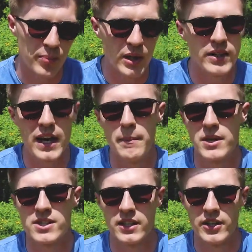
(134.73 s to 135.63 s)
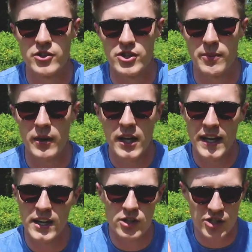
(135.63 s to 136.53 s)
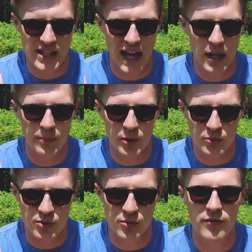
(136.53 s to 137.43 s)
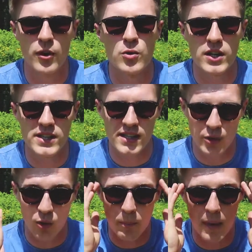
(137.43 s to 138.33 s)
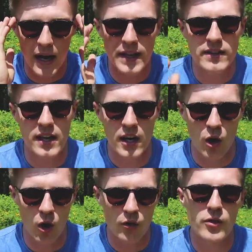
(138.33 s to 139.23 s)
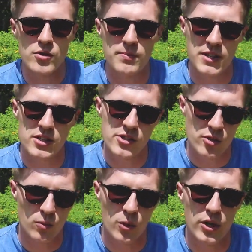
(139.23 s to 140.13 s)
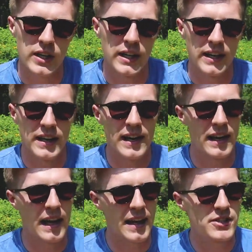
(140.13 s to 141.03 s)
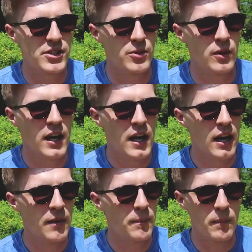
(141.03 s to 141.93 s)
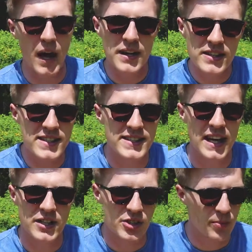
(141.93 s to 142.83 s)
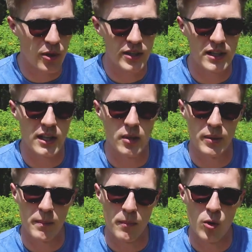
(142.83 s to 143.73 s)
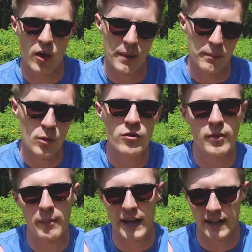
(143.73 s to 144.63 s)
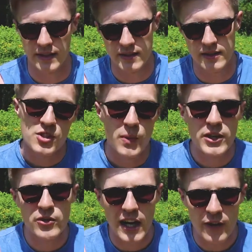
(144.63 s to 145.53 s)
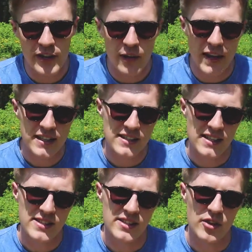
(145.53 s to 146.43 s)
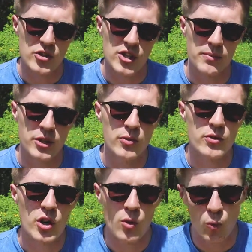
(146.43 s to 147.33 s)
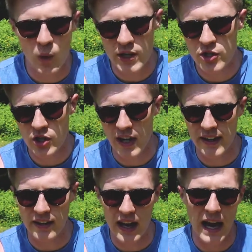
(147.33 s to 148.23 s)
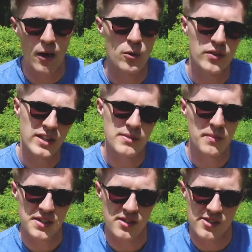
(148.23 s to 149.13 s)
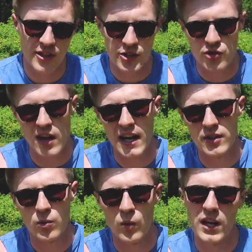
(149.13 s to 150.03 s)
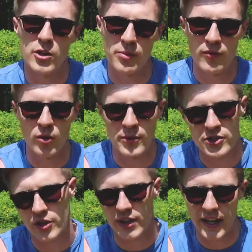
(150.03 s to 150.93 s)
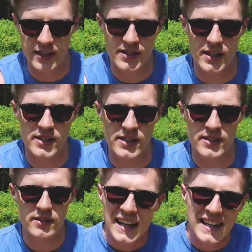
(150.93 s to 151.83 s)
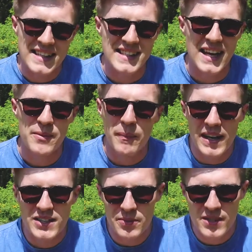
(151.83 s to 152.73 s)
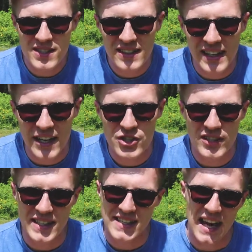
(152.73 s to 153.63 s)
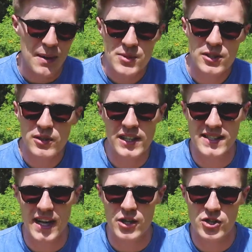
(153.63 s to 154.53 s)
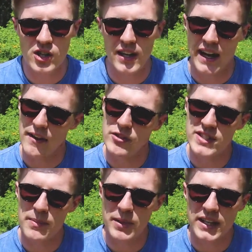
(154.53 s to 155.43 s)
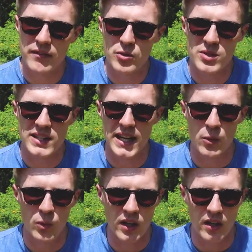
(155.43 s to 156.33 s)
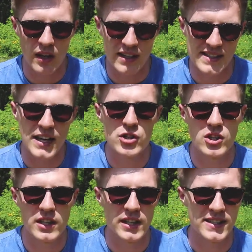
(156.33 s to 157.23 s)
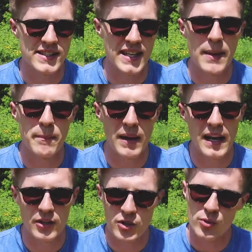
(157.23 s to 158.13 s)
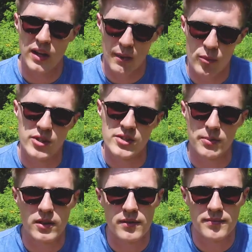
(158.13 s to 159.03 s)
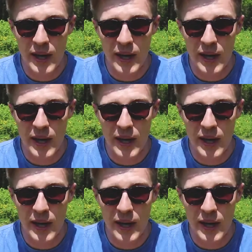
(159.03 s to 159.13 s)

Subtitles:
build that muscle in the gym. It'll just help you to focus your mind on those muscles you're working, and it lets you understand your body a little bit more and movement patterns. So when you're carrying out exercises in the gym, you know which and how these muscles contract while you're performing certain exercises. Like I said, mind to muscle connection is absolutely essential, and every tip I give you today will essentially stem back to that principle.